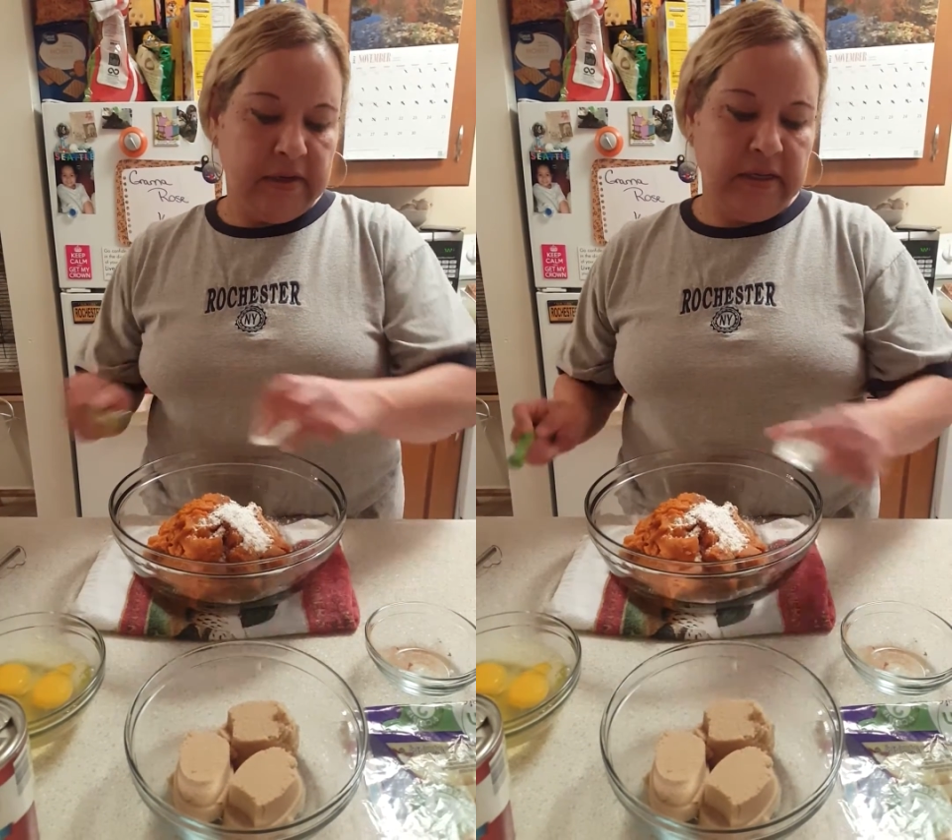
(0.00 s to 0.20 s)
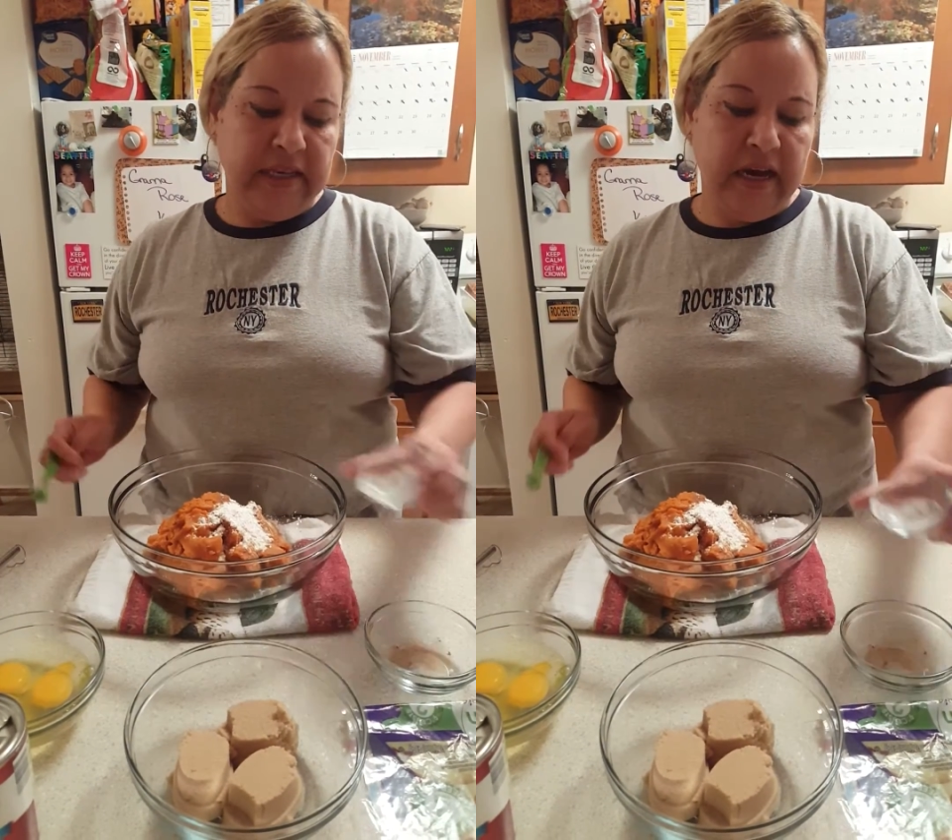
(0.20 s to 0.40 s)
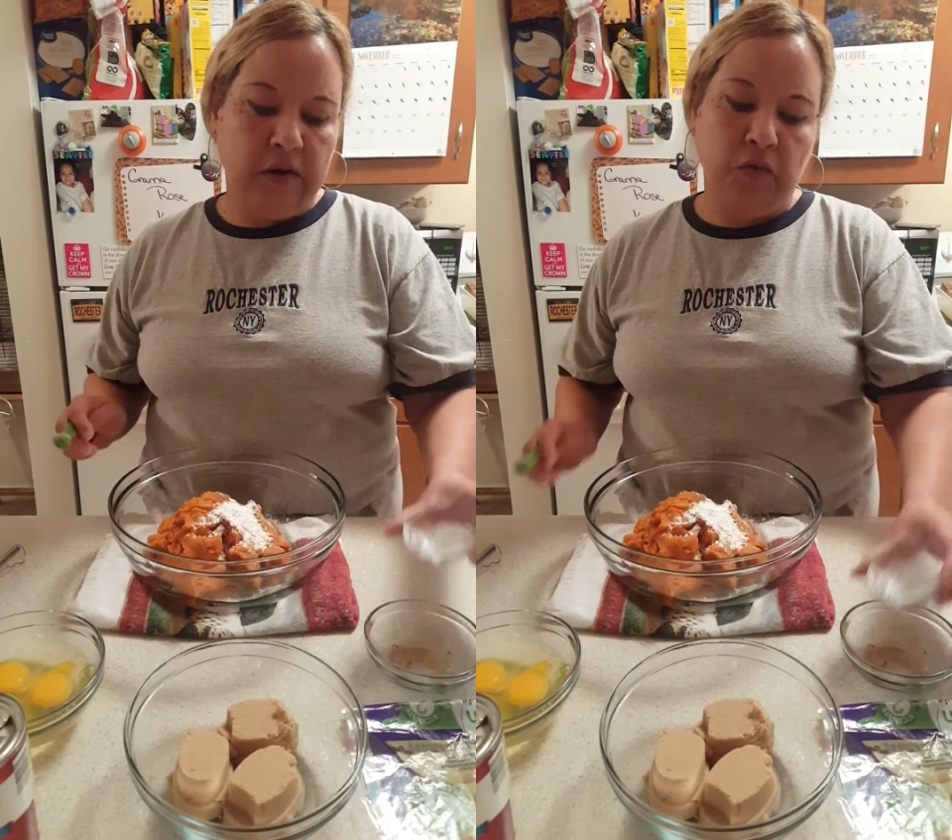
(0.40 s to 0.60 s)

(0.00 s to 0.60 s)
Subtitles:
not